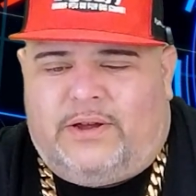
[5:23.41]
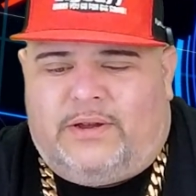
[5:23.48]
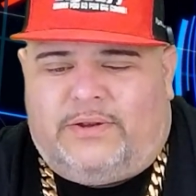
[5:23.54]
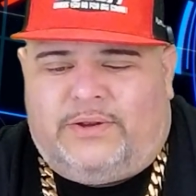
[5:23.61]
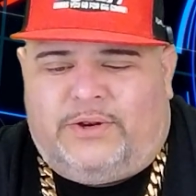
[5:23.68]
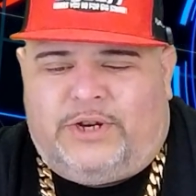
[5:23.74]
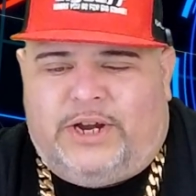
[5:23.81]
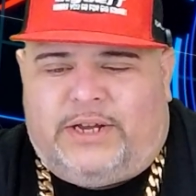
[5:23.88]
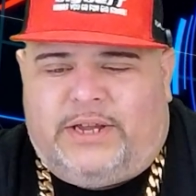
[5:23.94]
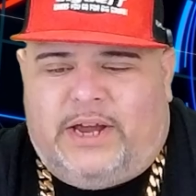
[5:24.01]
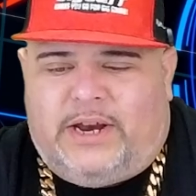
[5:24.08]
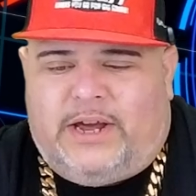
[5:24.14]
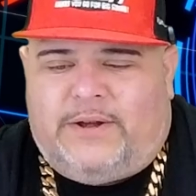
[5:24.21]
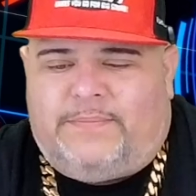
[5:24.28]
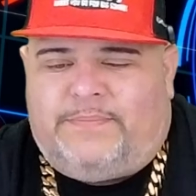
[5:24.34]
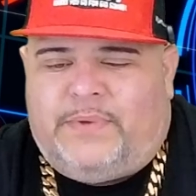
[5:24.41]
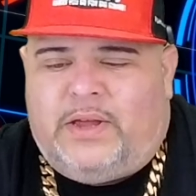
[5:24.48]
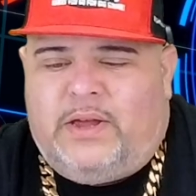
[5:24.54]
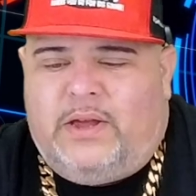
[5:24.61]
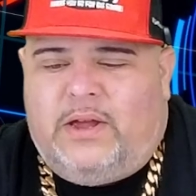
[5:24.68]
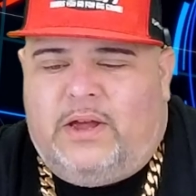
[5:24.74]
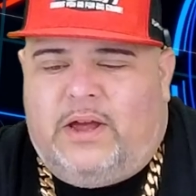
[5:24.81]
So check that
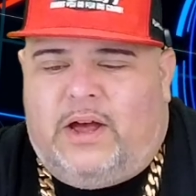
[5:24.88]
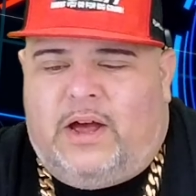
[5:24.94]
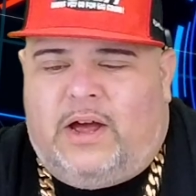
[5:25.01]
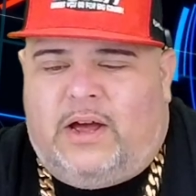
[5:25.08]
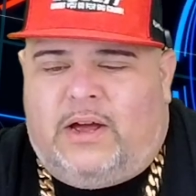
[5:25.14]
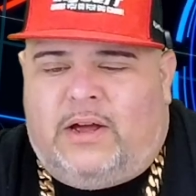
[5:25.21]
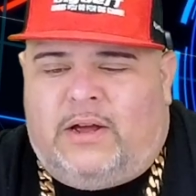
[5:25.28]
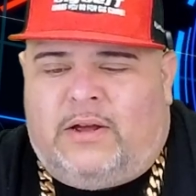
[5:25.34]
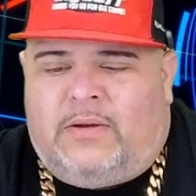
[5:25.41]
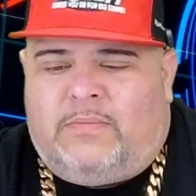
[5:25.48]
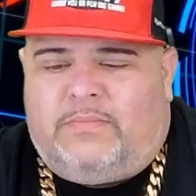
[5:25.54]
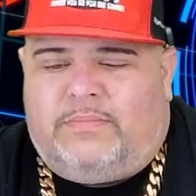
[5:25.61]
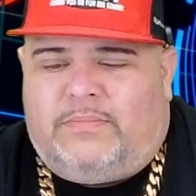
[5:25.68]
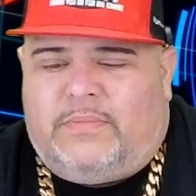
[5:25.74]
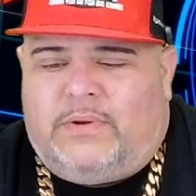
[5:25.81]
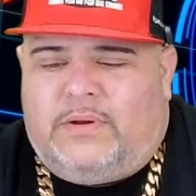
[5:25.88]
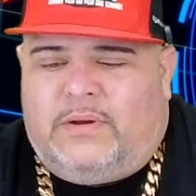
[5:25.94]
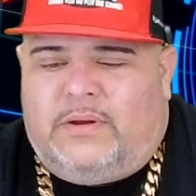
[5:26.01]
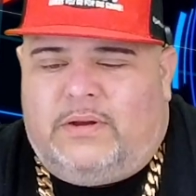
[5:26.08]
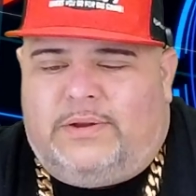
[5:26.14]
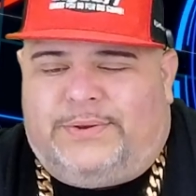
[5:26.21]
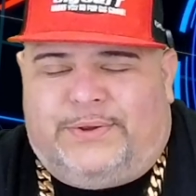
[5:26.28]
out.
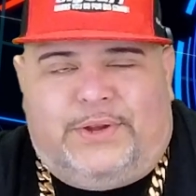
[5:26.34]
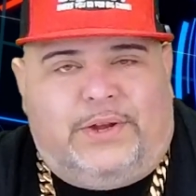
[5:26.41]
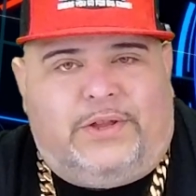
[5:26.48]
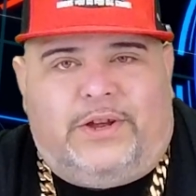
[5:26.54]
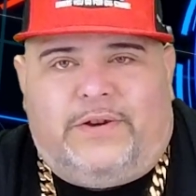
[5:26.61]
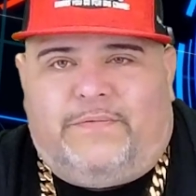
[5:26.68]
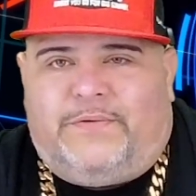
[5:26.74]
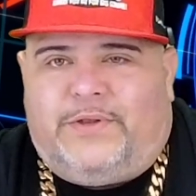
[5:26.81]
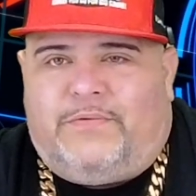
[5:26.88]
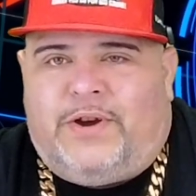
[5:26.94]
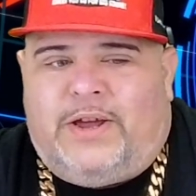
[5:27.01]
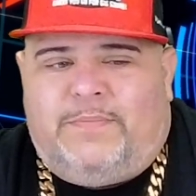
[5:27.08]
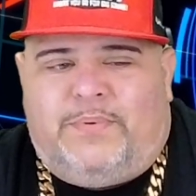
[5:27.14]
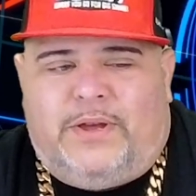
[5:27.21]
Still looking for the right